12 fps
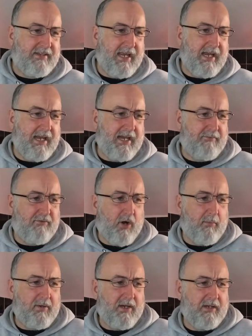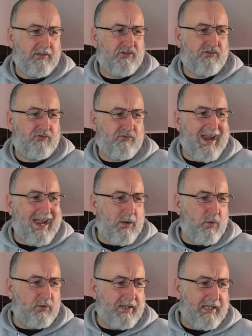They're from
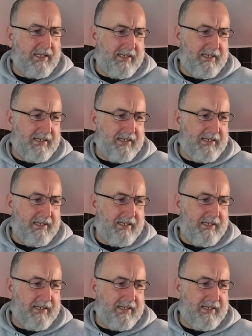Stroud.